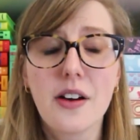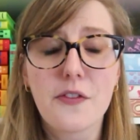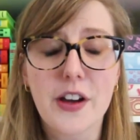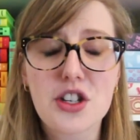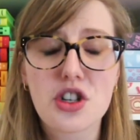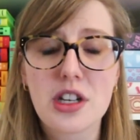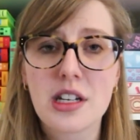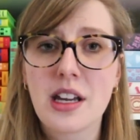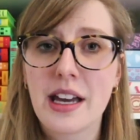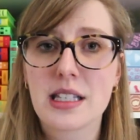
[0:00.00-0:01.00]

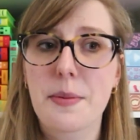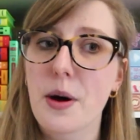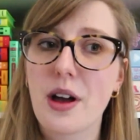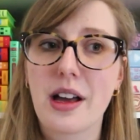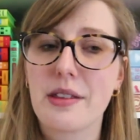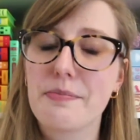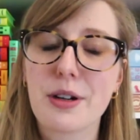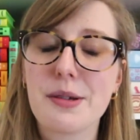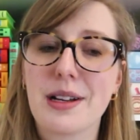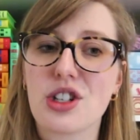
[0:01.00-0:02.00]
fiction.
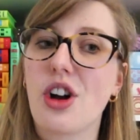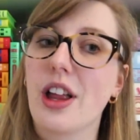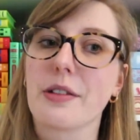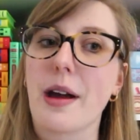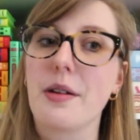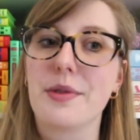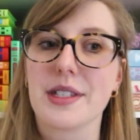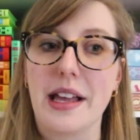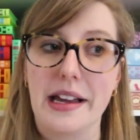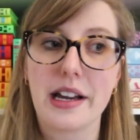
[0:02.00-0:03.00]
Pretty much all I read
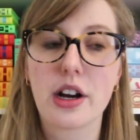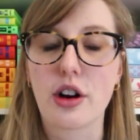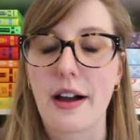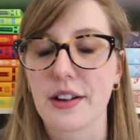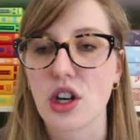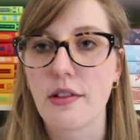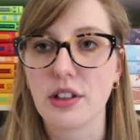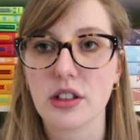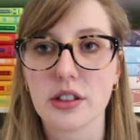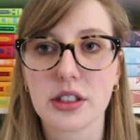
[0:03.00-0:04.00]
was, like, graphic
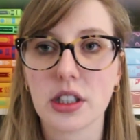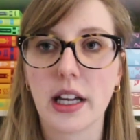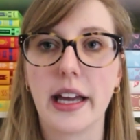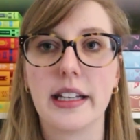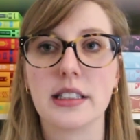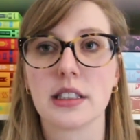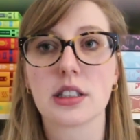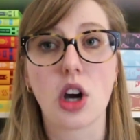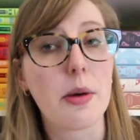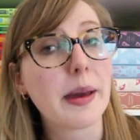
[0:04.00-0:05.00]
novels and
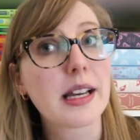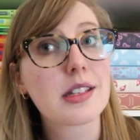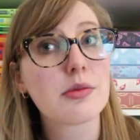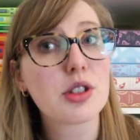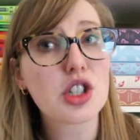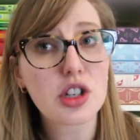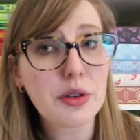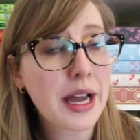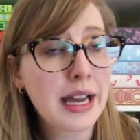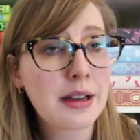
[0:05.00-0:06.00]
comics, which is
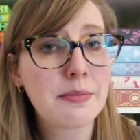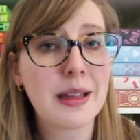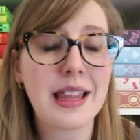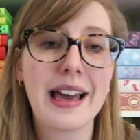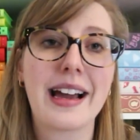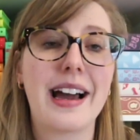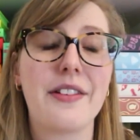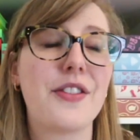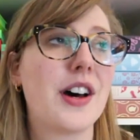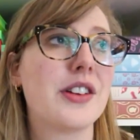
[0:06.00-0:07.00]
okay, but, like,
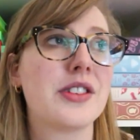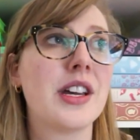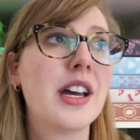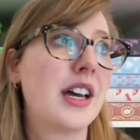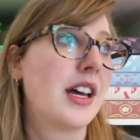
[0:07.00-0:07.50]
I felt